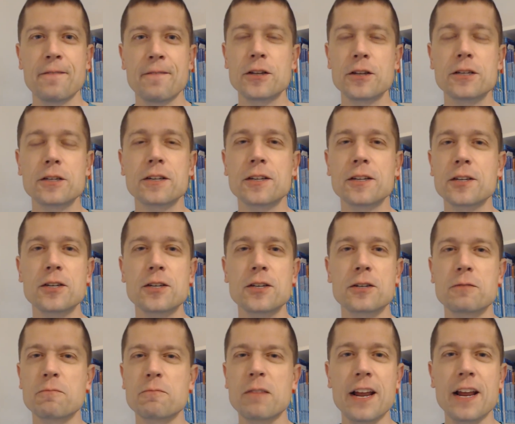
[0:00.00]
this this
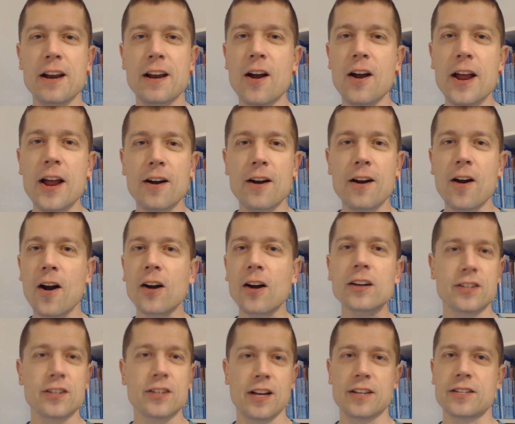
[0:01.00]
just it it
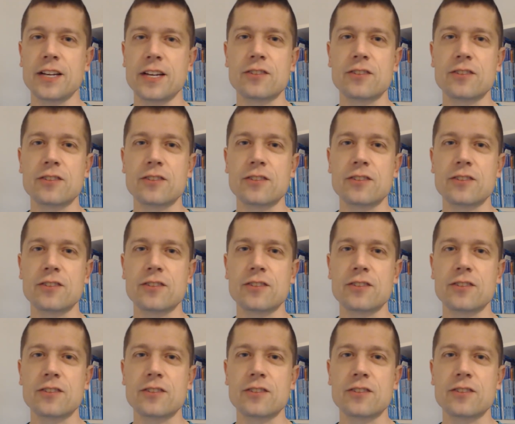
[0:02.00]
irks us.